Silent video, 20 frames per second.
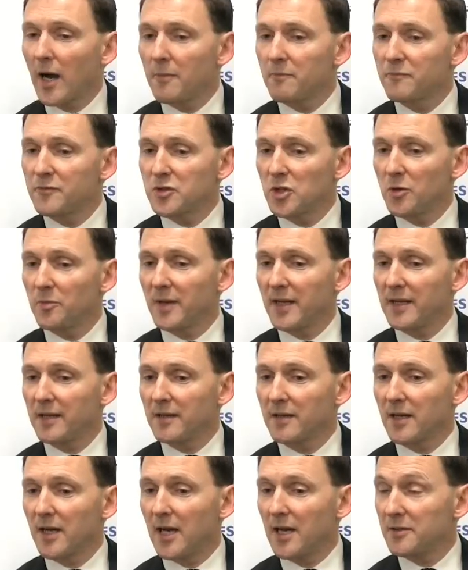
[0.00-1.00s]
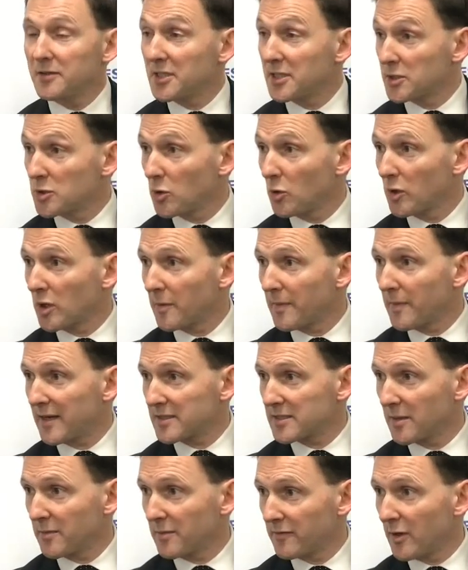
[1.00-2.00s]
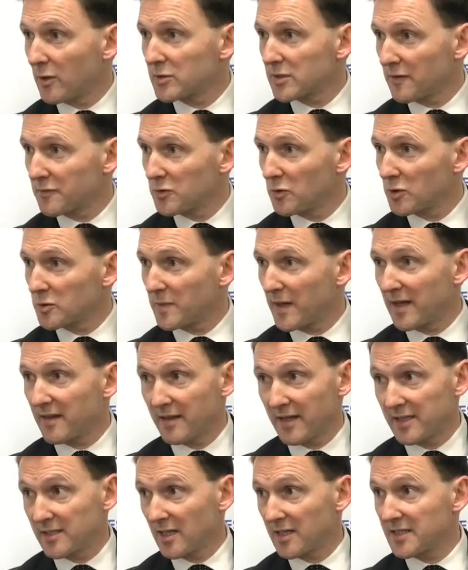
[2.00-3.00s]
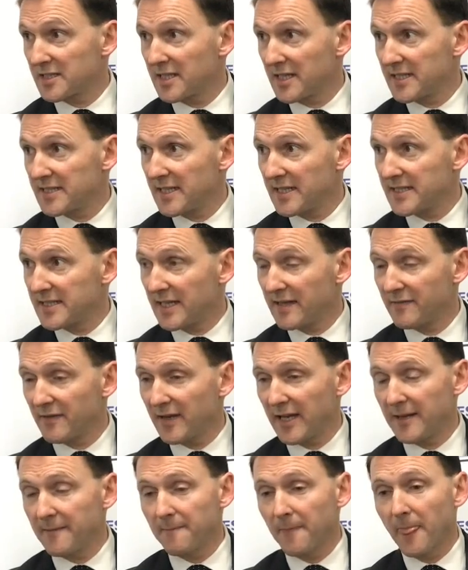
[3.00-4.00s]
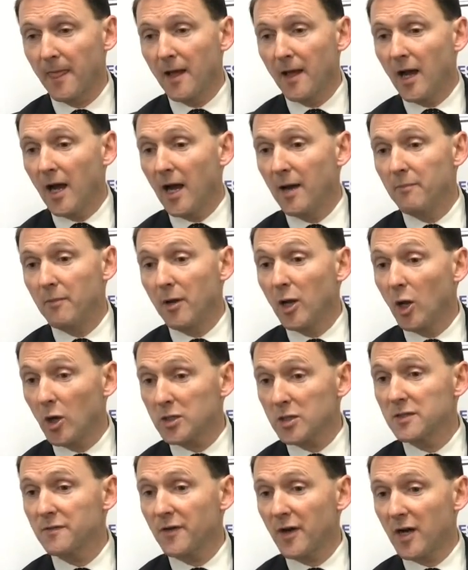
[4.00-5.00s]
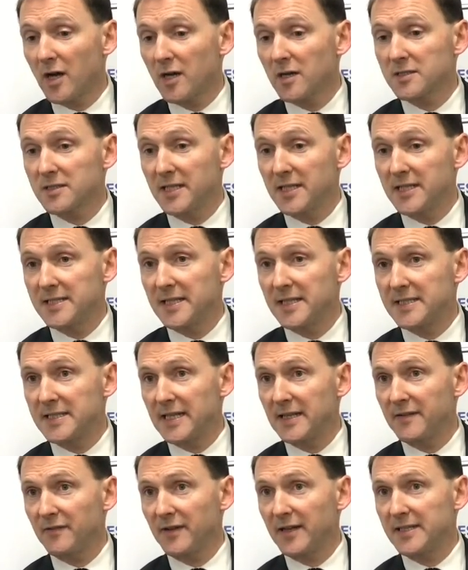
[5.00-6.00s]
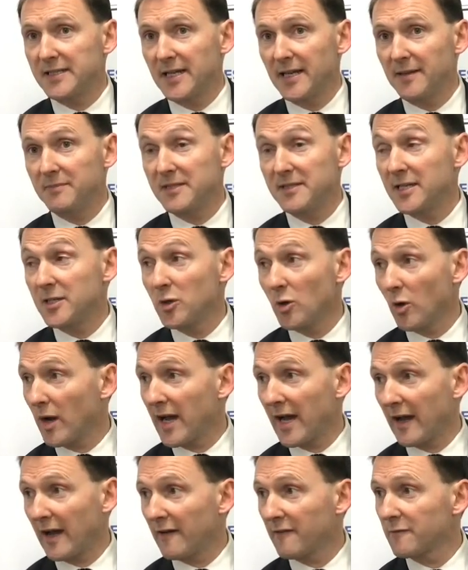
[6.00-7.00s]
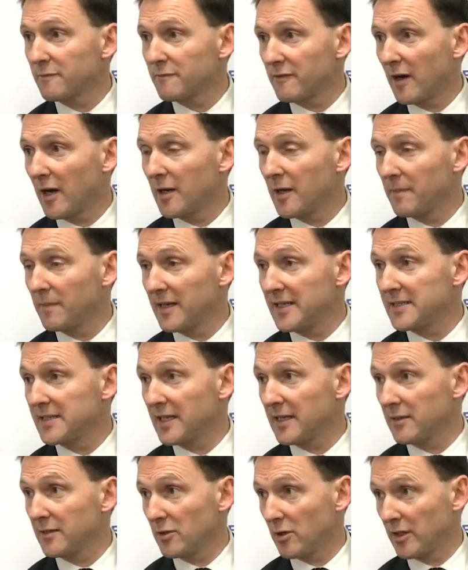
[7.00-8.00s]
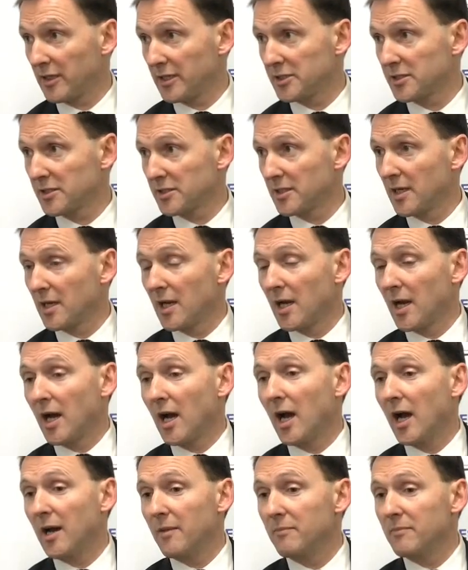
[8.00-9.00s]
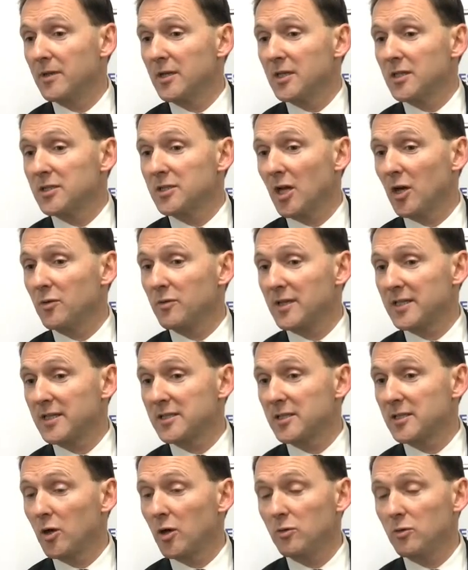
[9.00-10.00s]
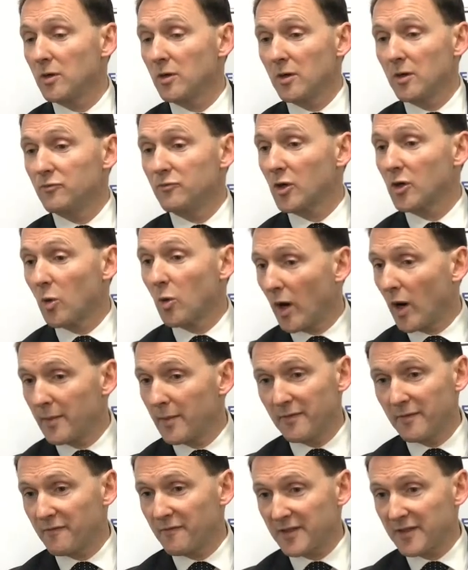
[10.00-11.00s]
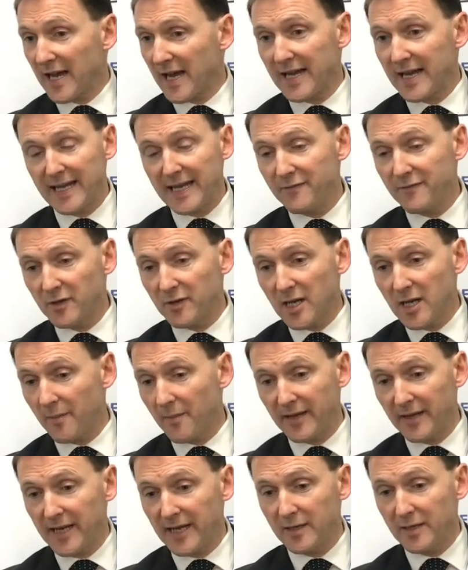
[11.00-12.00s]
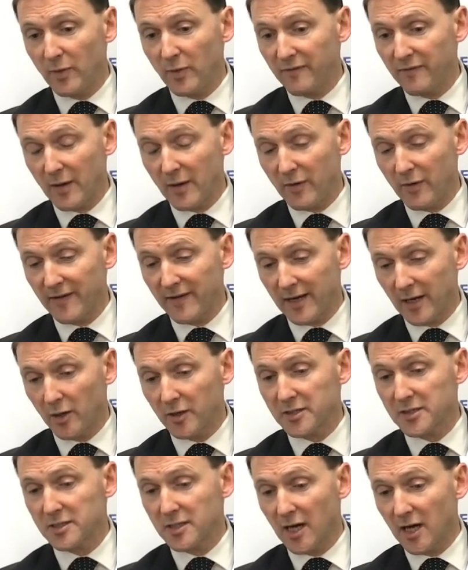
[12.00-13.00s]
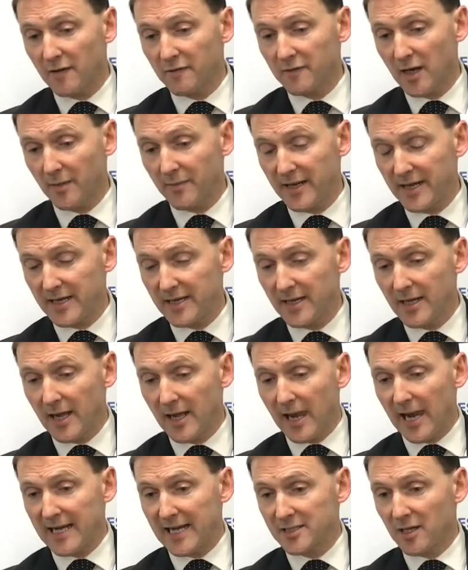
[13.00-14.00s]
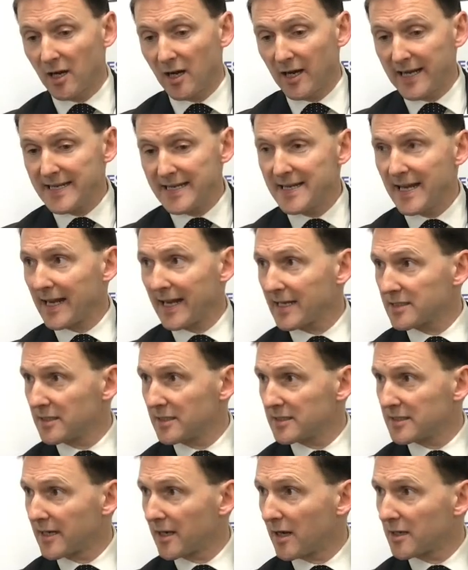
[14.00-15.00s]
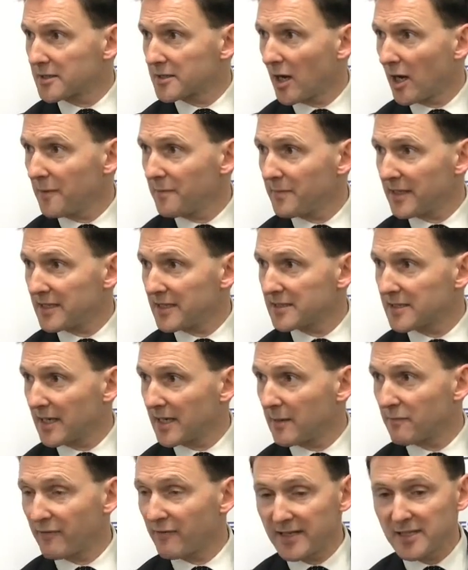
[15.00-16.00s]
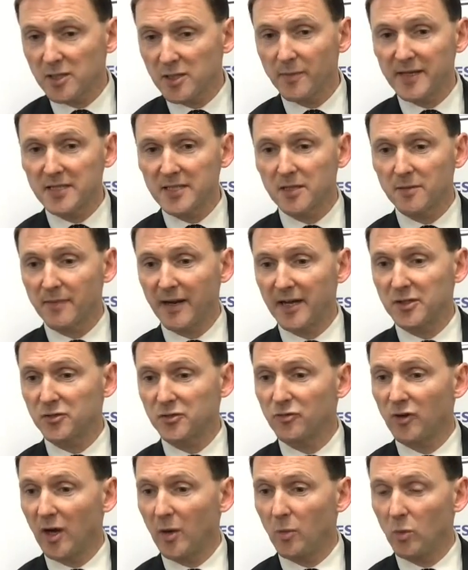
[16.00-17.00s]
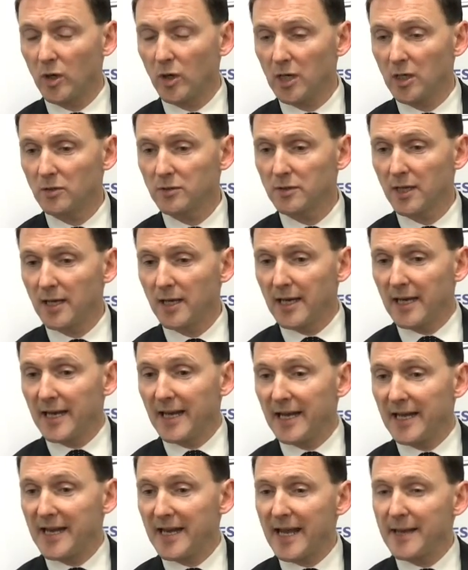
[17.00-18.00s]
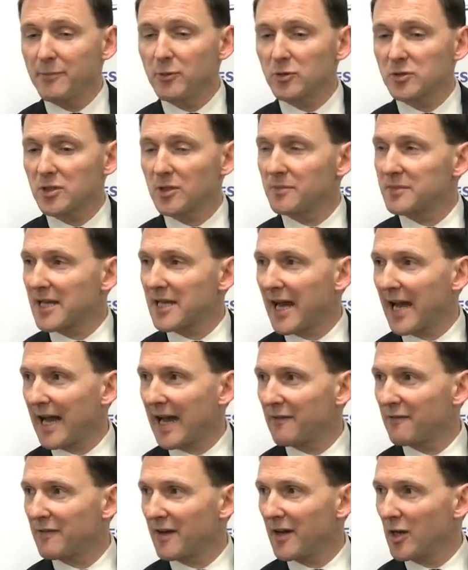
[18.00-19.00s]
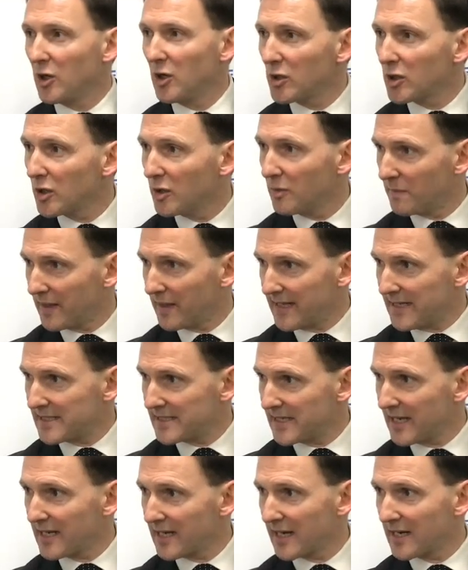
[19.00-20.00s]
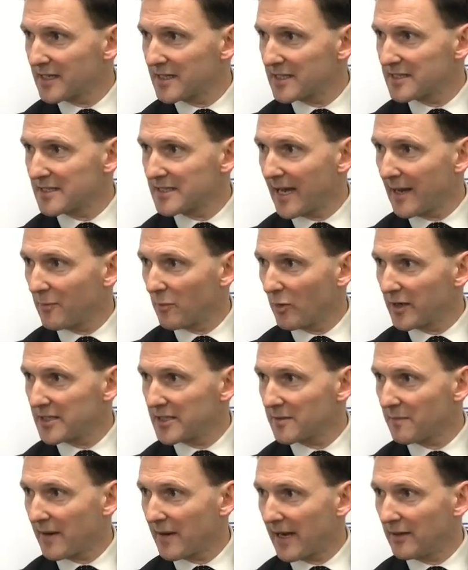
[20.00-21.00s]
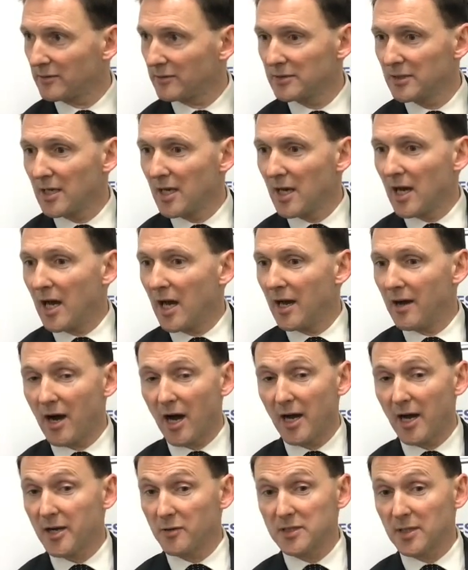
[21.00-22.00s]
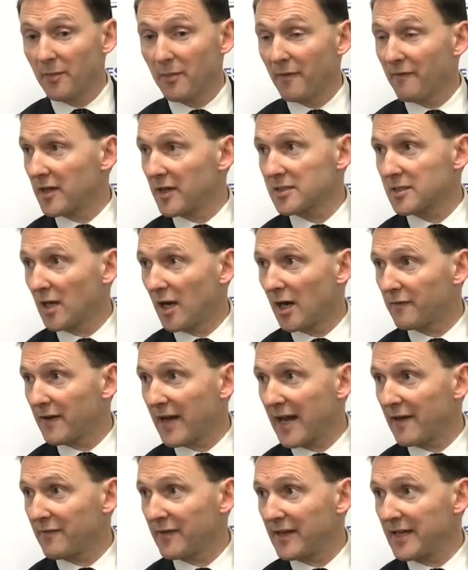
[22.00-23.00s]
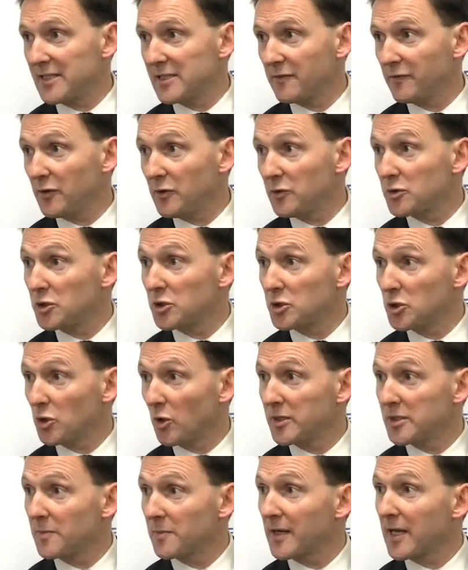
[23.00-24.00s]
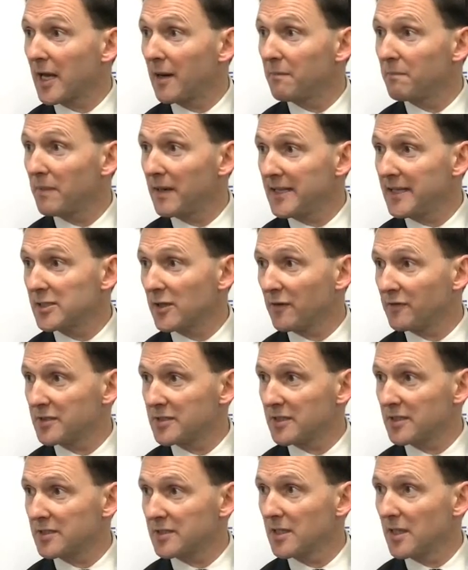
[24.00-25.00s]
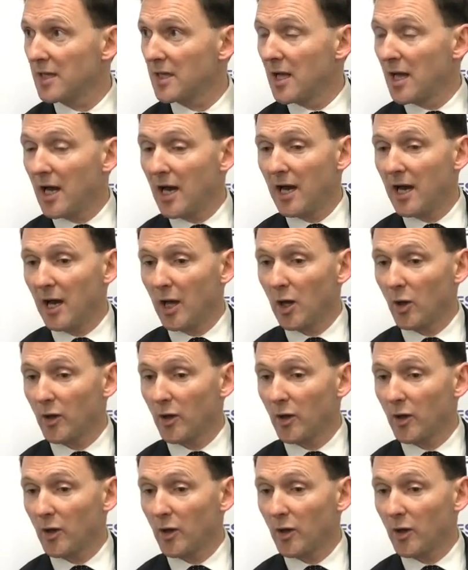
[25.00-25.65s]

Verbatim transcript: I'm presuming uh, she's talking about some of the roles I've talked about, things like CCTV. Um, lots of our CCTV team did not have prior policing knowledge. Um, so there's no requirement for that. Even coming in, we've, we've had a lot of staff come in as our indexers and our typists, and it brings them into the major crime world. It enables them to have a look at policing and understand what it's about. Uh, I know some of our staff are having interviews to join to become police officers. Uh, a